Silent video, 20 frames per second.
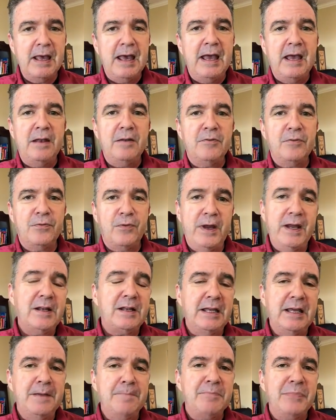And
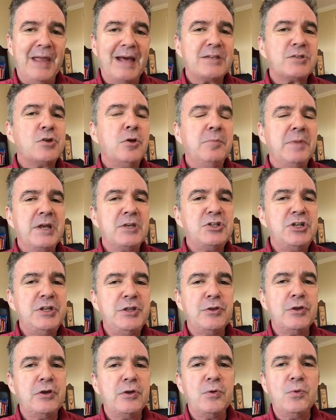frankly, not so much
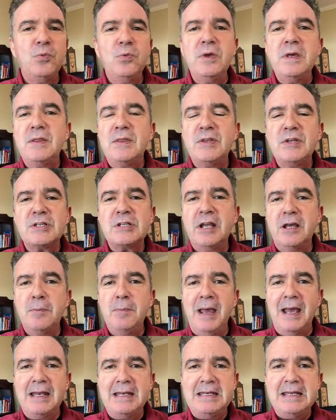either with things like
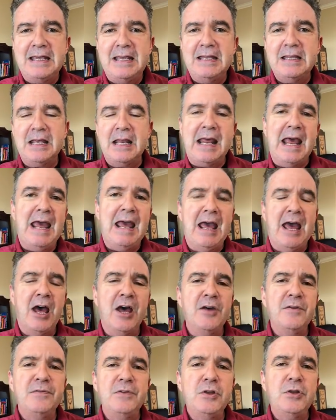MACD that
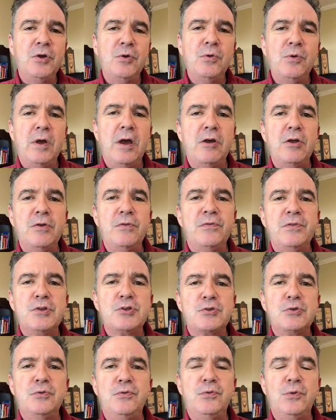have no
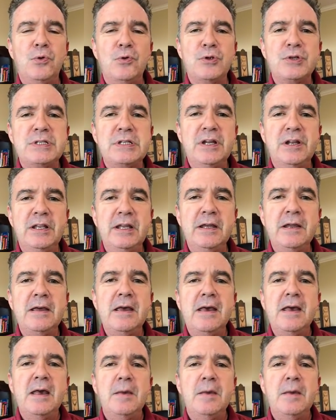artificial floor or ceiling,